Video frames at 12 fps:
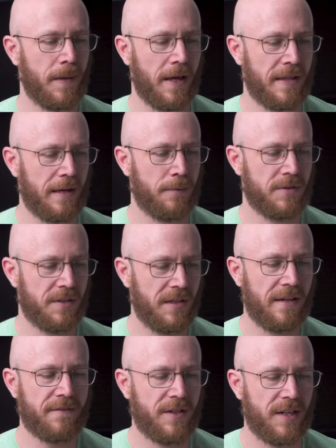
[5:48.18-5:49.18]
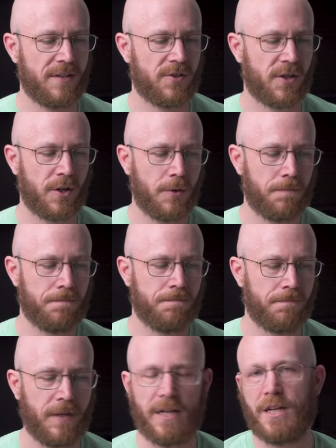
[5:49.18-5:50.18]
And that was 11 days ago,
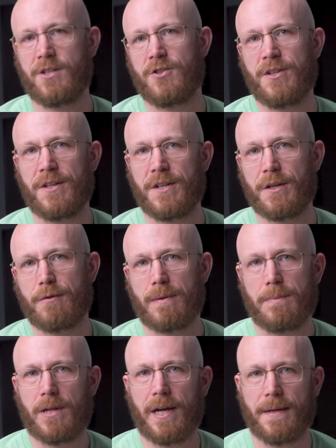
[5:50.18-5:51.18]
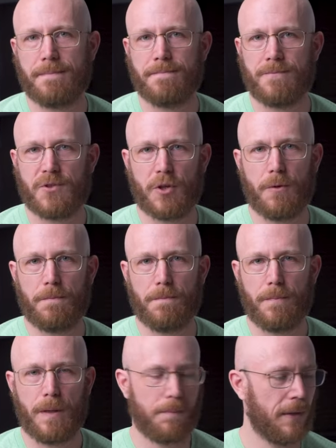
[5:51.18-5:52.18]
and I just didn't get a reply. So
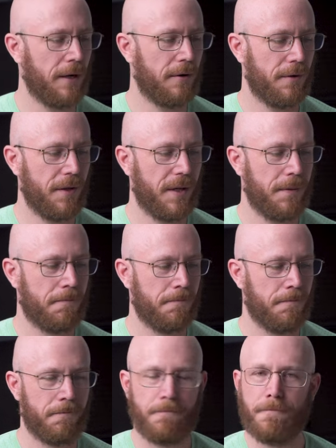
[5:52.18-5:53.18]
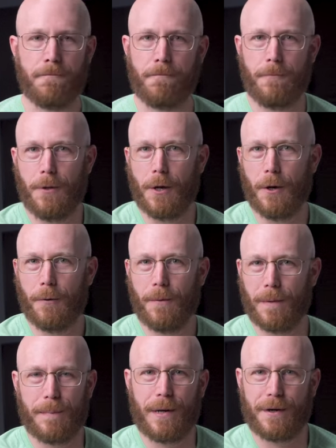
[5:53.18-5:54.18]
apparently,
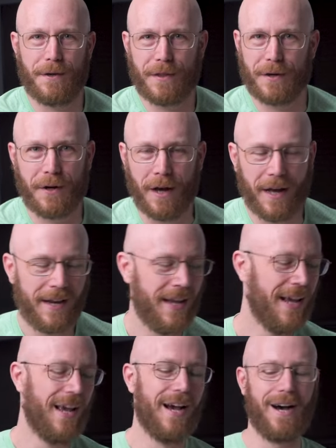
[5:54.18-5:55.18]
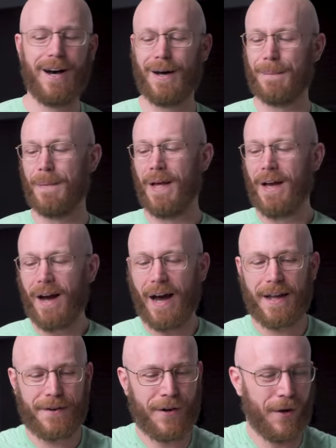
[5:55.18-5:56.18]
no, apparently they're not.
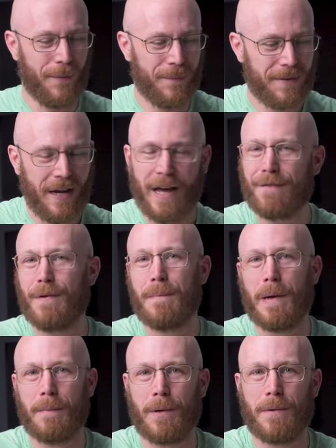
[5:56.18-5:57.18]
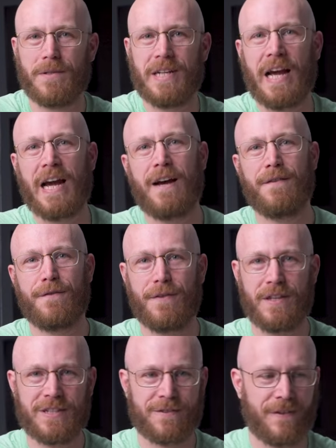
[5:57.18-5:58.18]
I don't know, kind of a bummer to
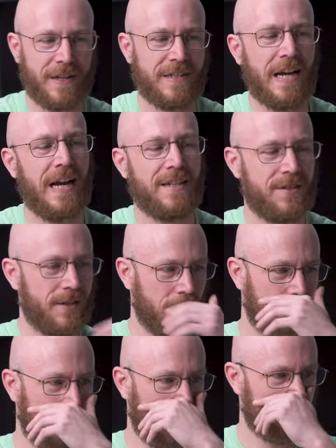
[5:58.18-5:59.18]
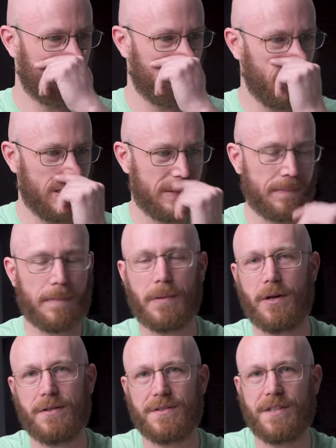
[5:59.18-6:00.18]
have this fantastic crash replacement
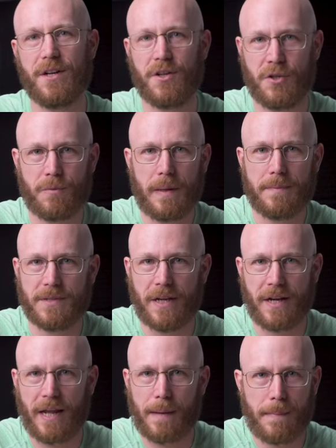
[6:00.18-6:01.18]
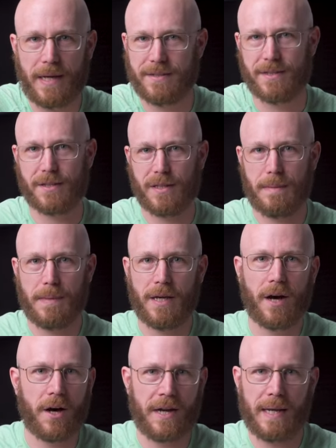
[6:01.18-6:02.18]
policy on your website and basically be
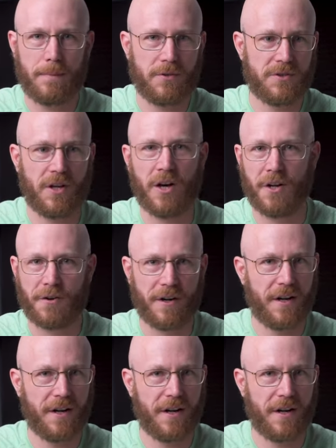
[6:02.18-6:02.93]
unable to honor